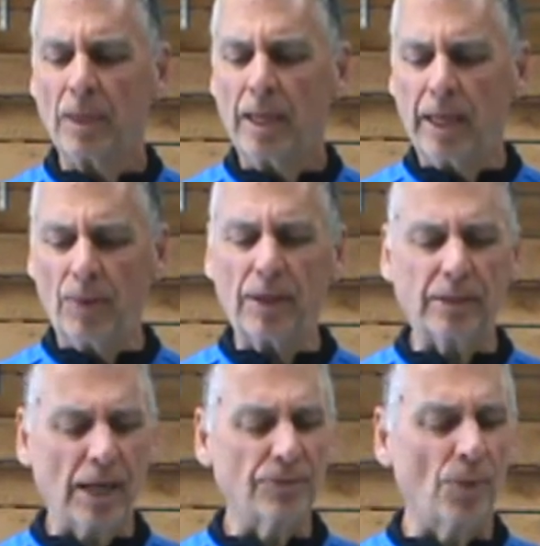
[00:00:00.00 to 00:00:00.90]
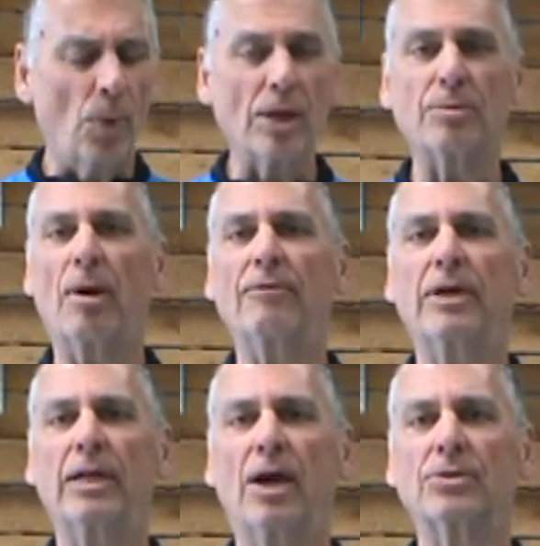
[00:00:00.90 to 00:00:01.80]
Anyway, thanks for watching my
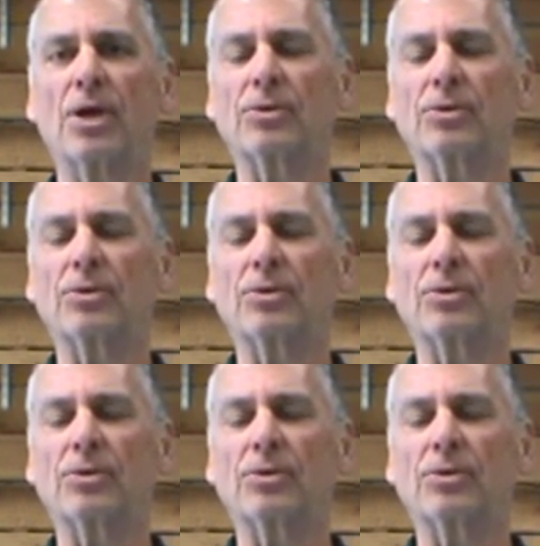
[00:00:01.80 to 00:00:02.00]
videos.